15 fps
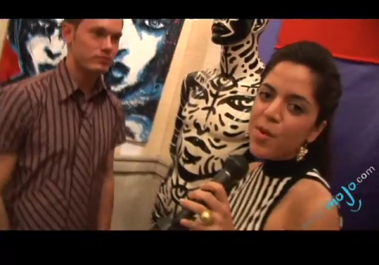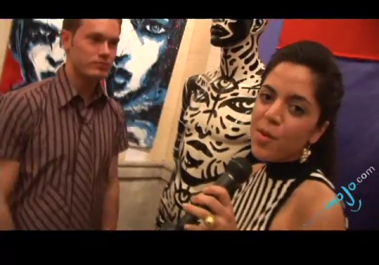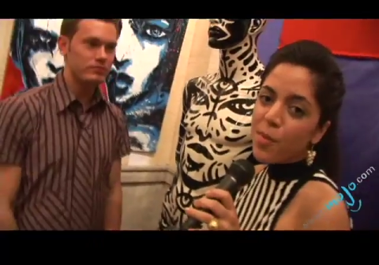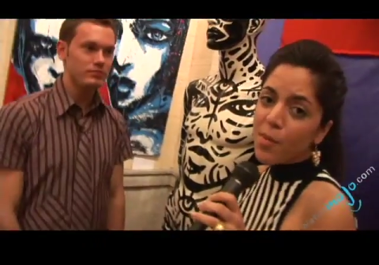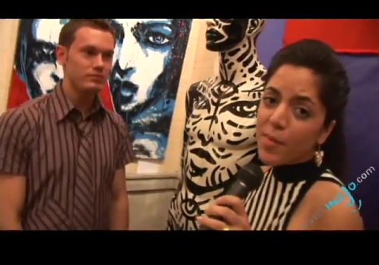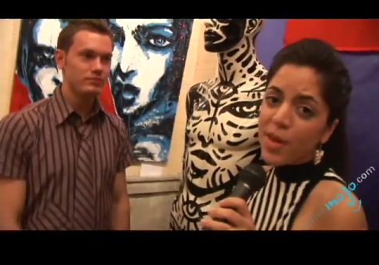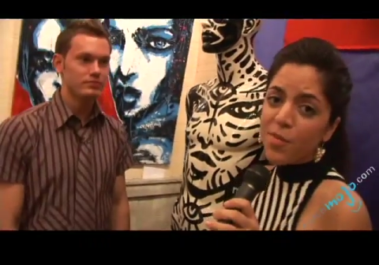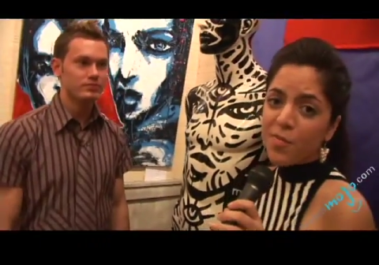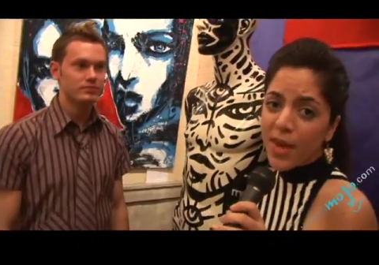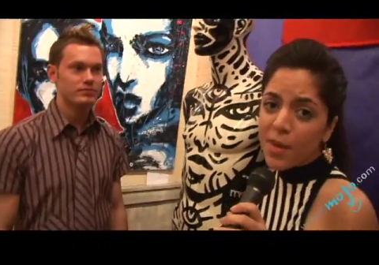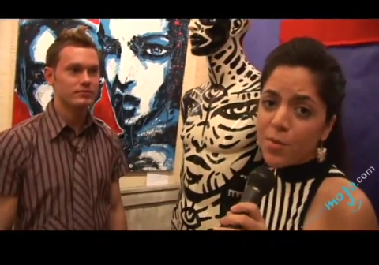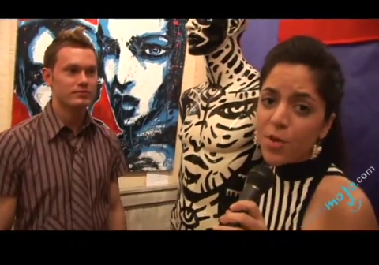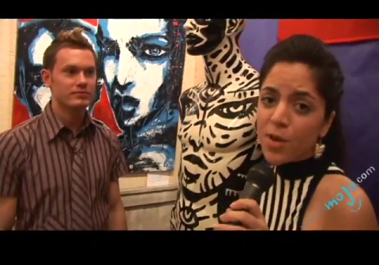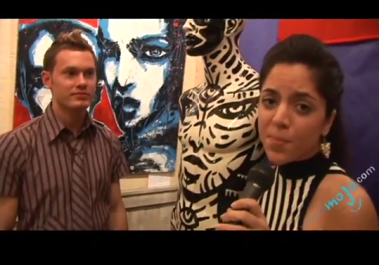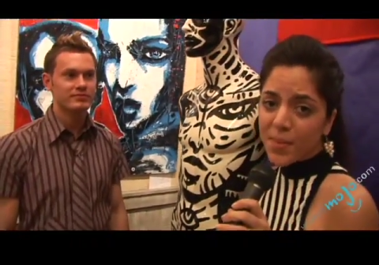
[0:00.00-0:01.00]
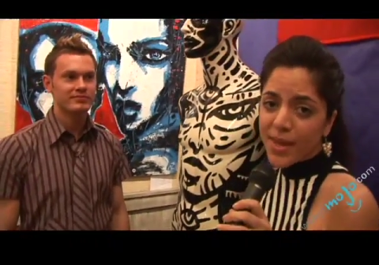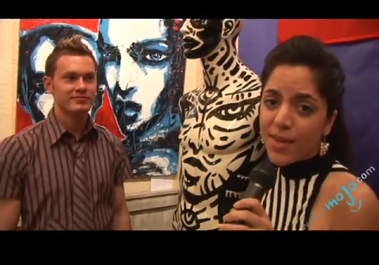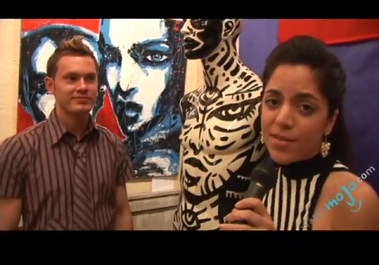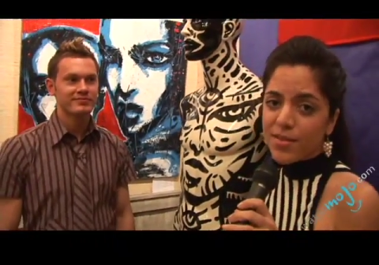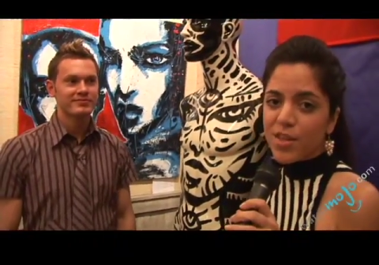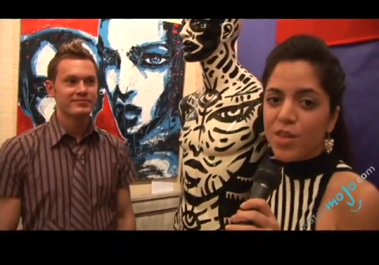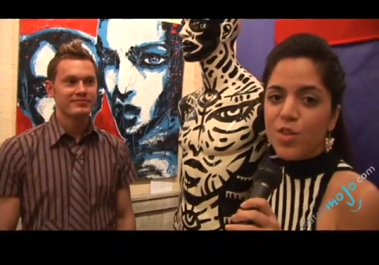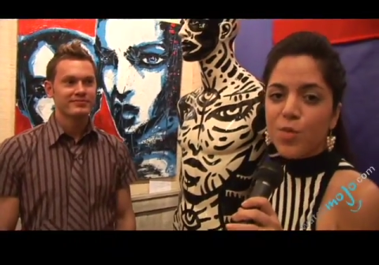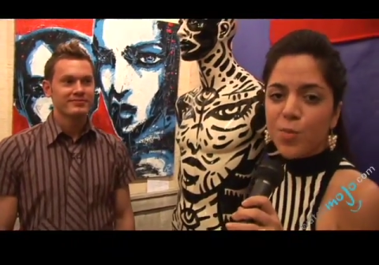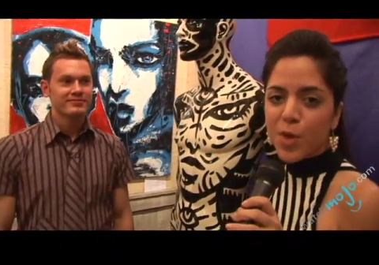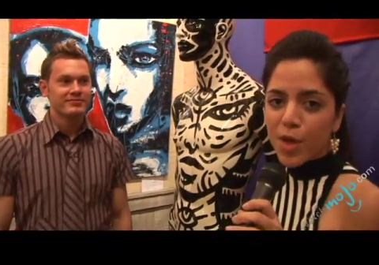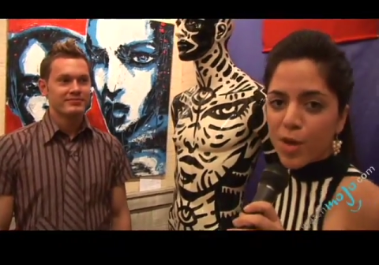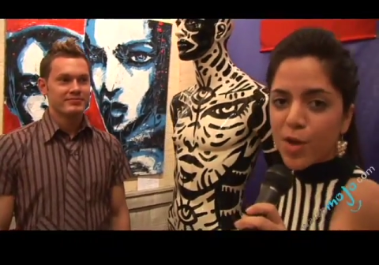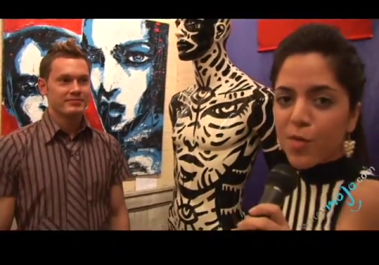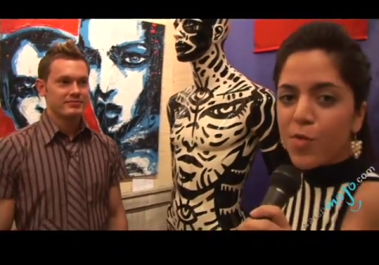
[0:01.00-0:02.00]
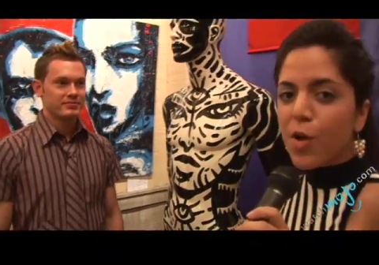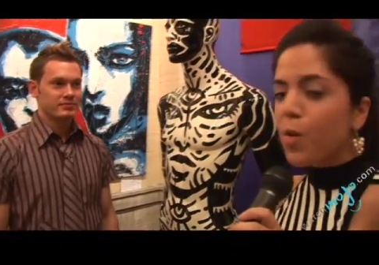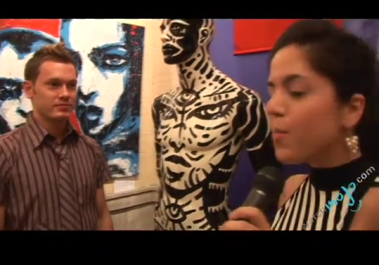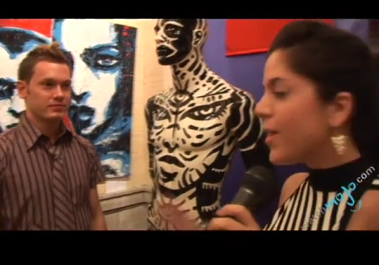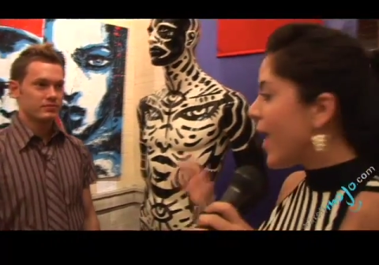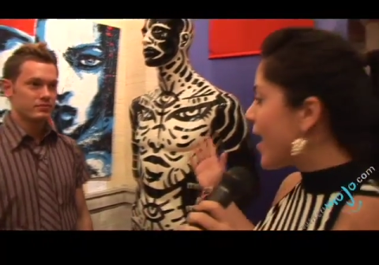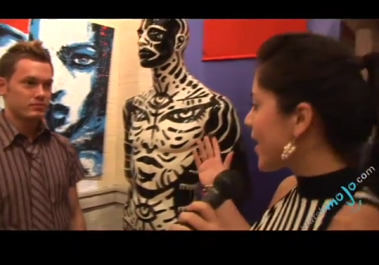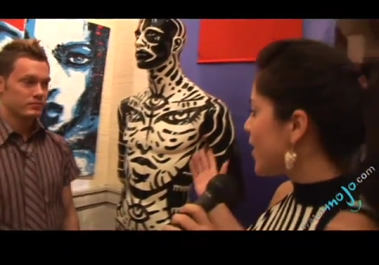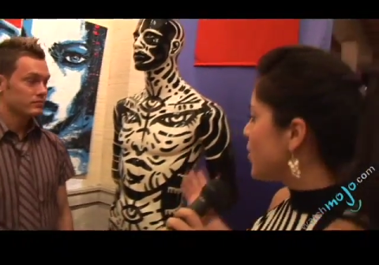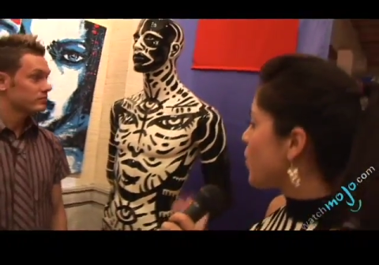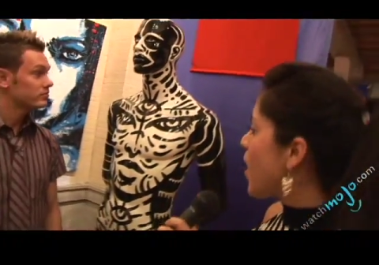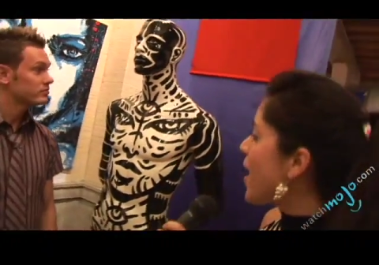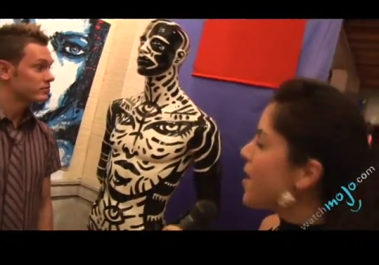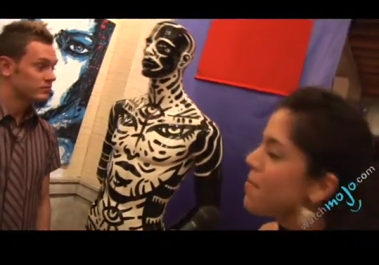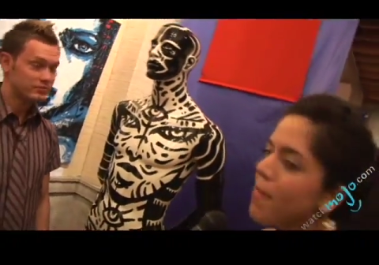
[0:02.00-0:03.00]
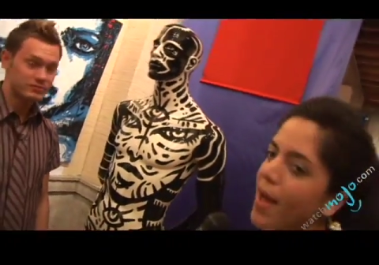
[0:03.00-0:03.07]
Speaker 1: bit piece, this beautiful black and white